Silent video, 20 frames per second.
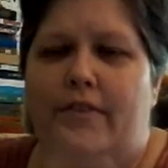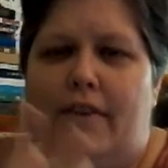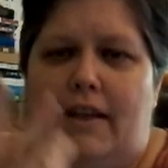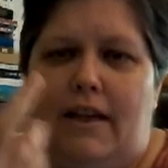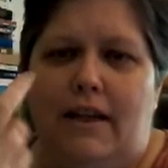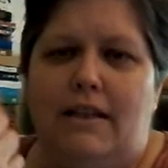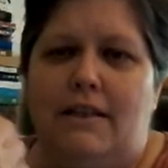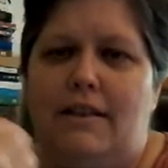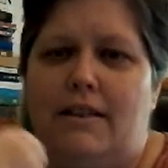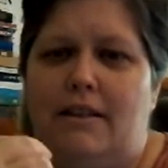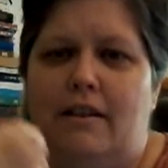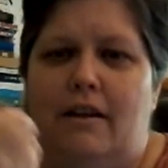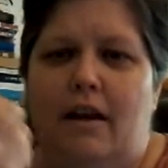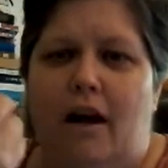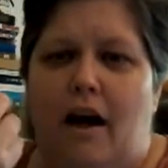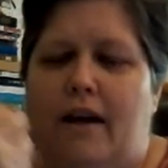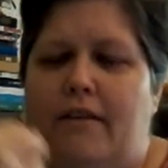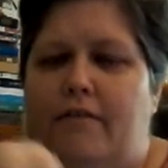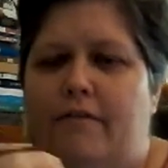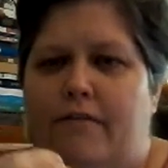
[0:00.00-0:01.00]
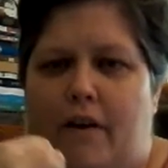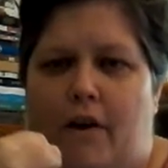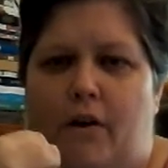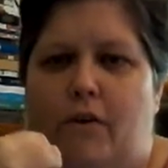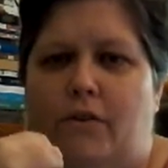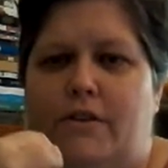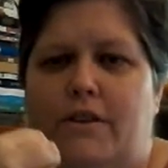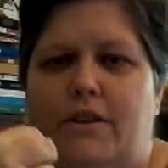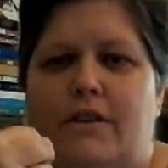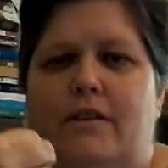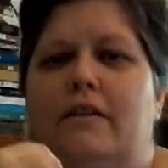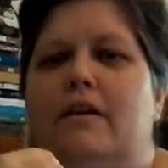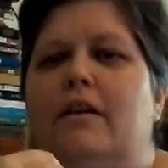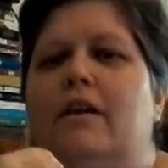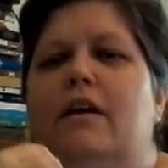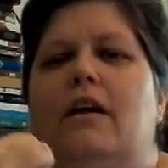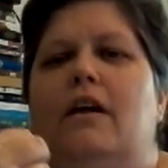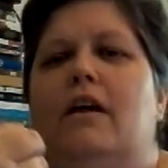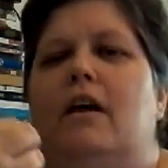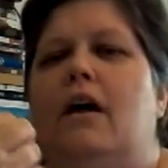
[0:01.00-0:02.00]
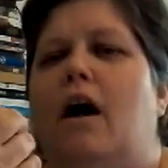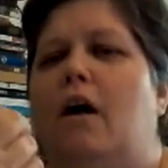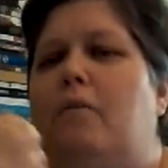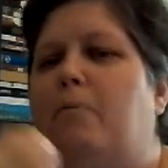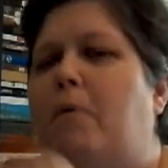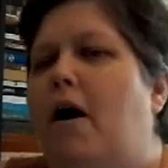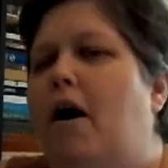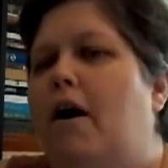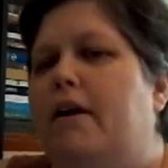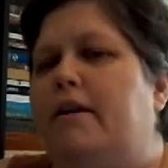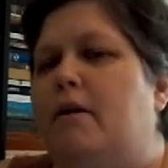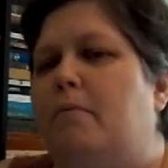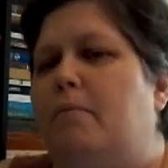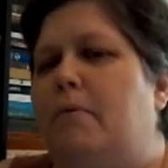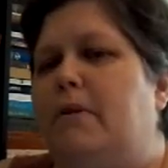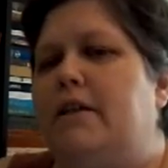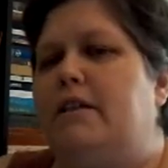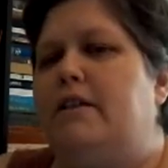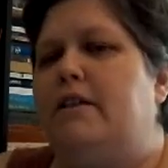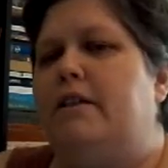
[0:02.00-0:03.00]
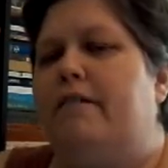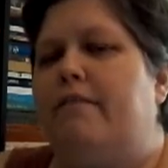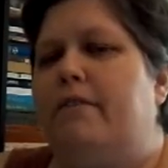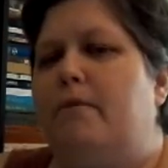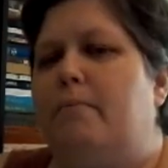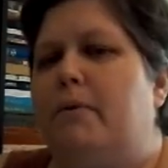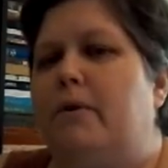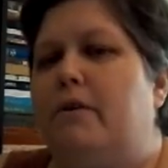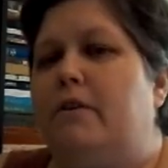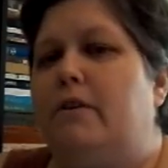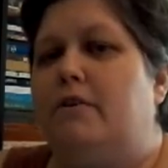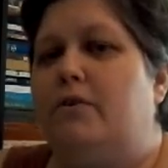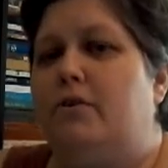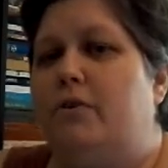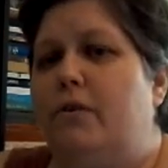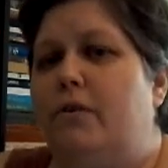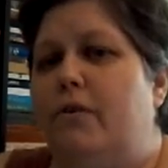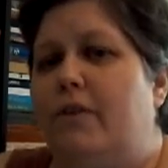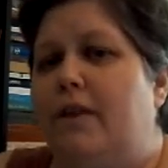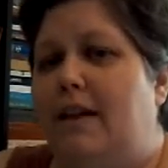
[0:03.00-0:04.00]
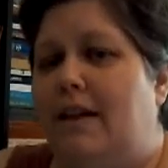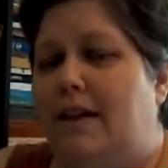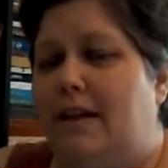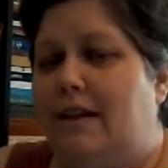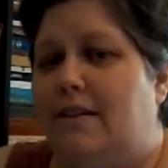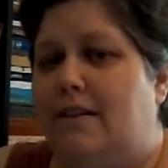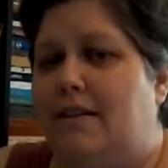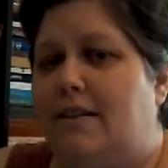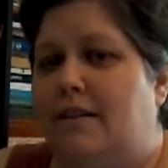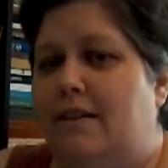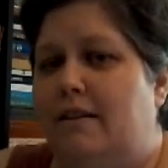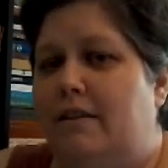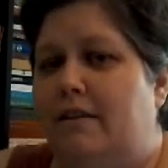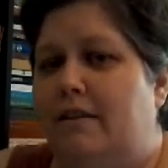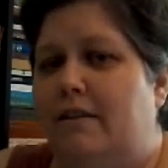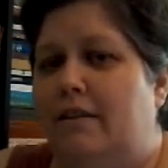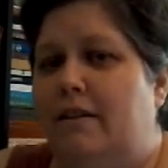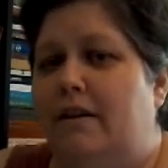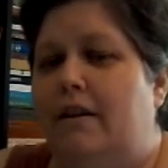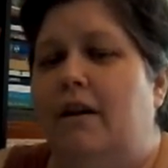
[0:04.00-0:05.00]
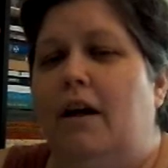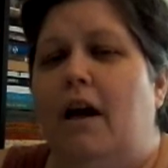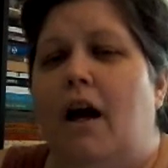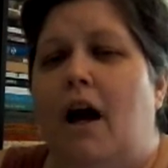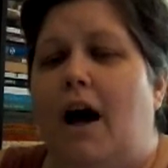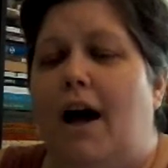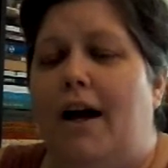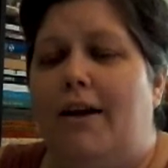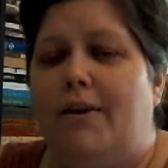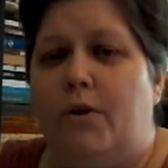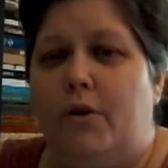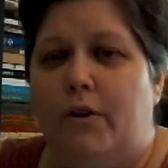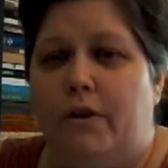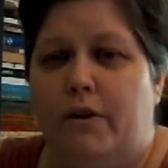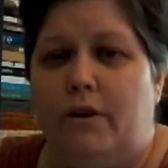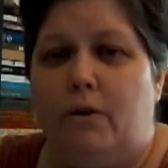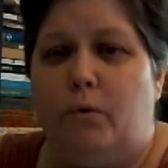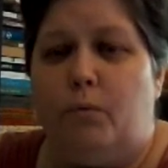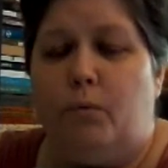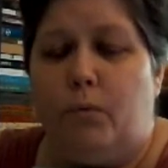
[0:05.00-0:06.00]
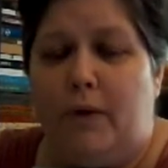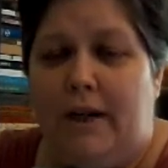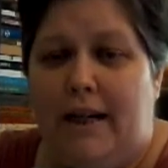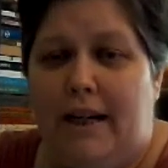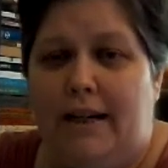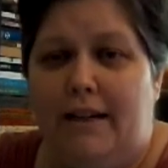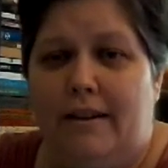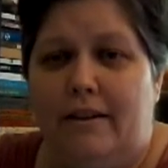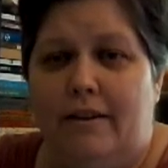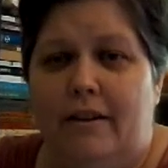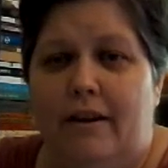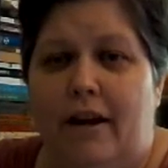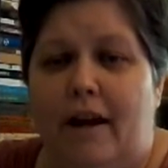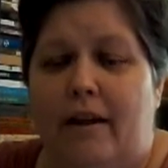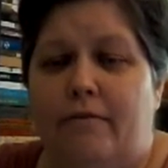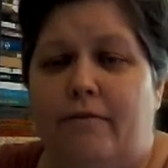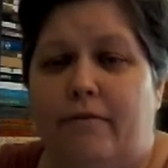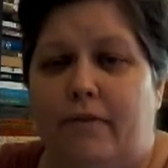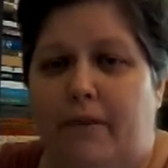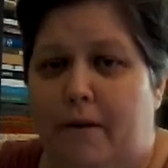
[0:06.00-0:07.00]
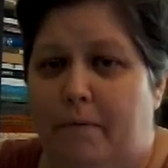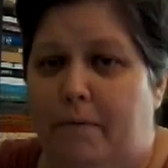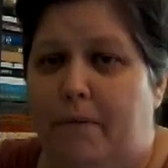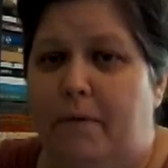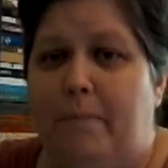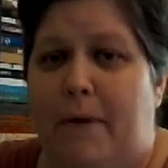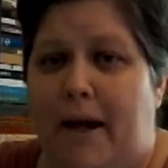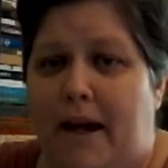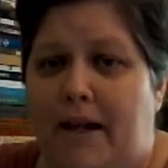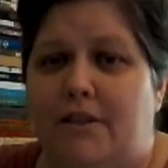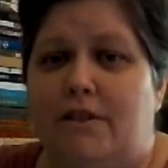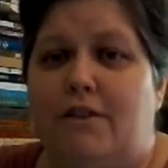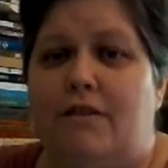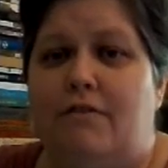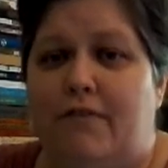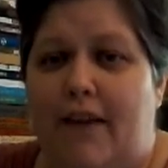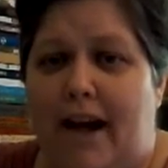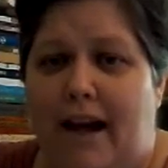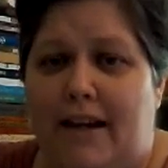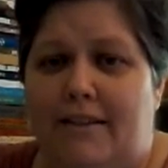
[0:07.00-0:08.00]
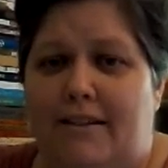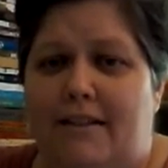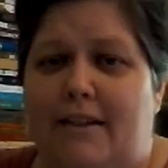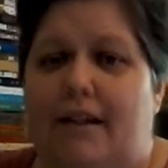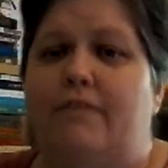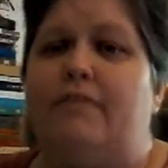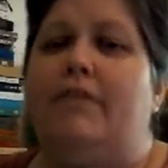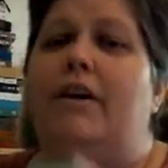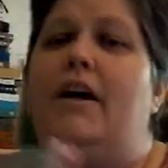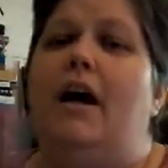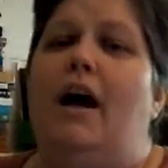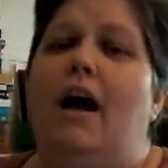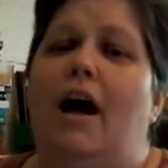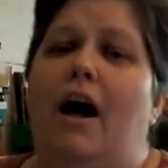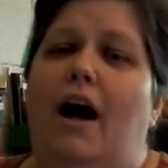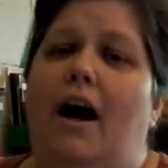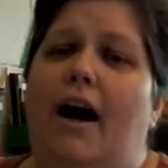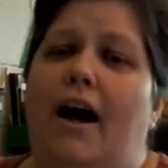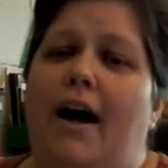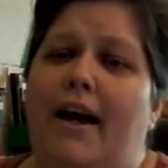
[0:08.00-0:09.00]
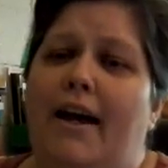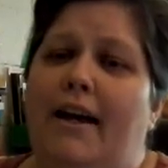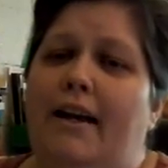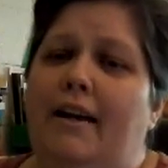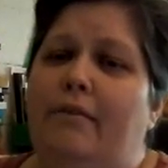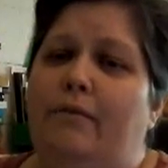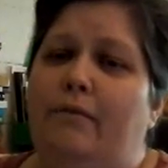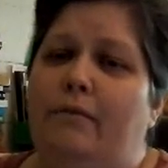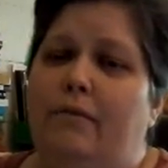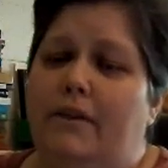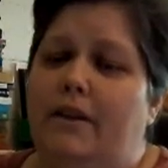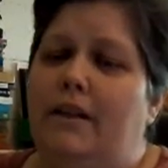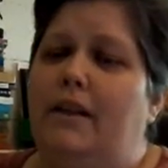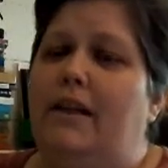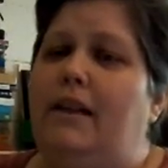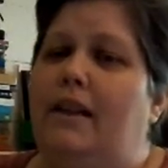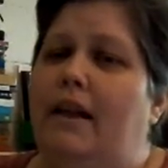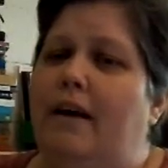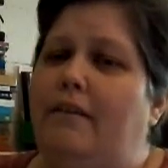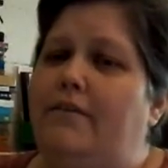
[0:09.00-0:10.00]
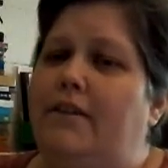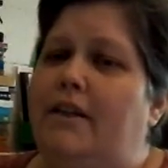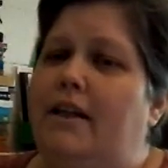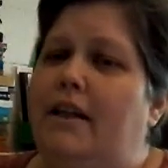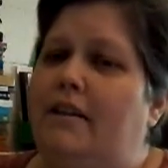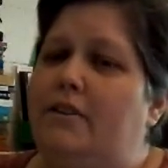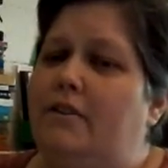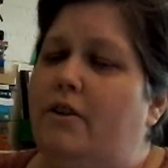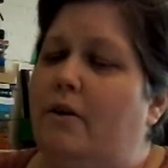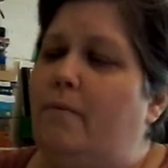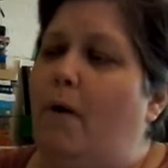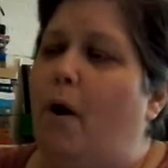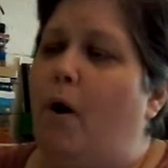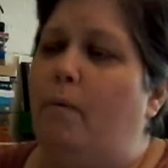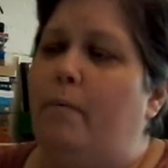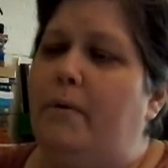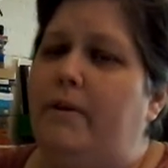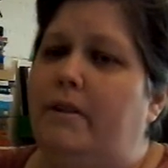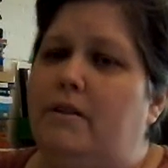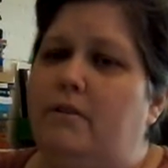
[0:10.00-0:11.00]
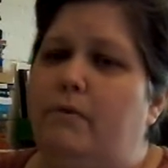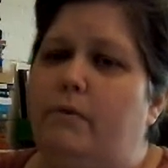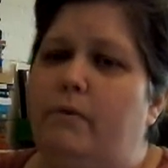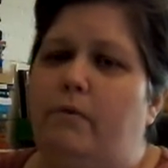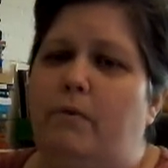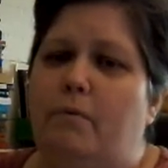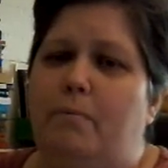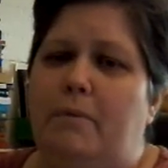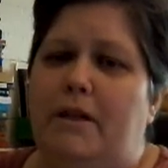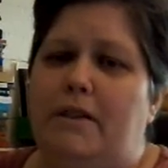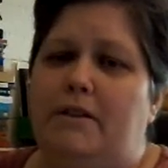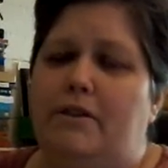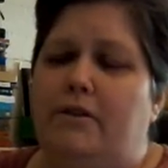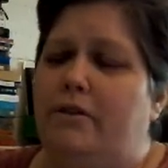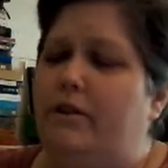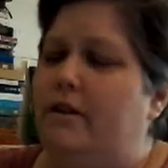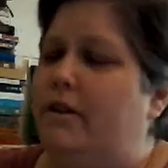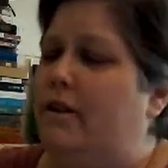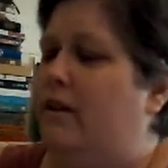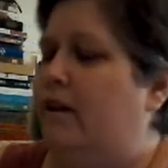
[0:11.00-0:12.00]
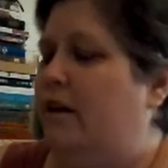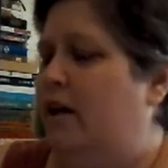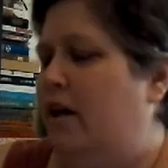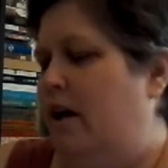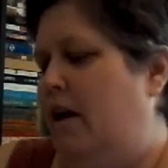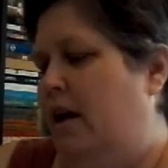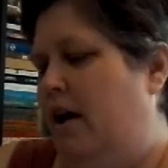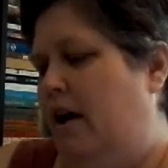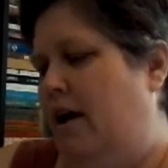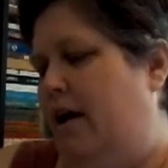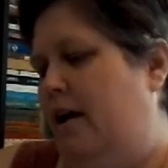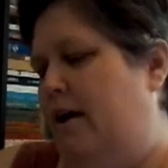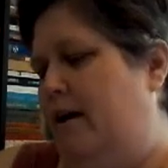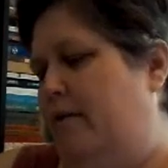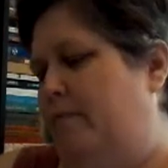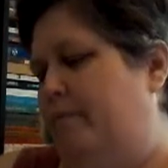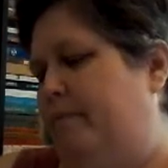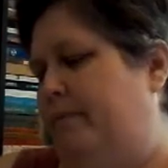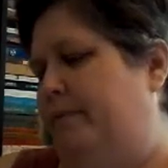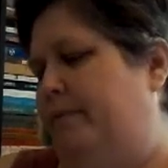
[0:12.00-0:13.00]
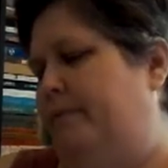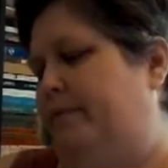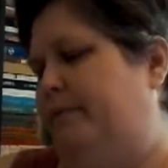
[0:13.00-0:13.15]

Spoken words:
things I felt upon completion of the book, the truth is, I couldn't read and flip the pages fast enough. I really loved it. And so I'm hoping this one will be as good. I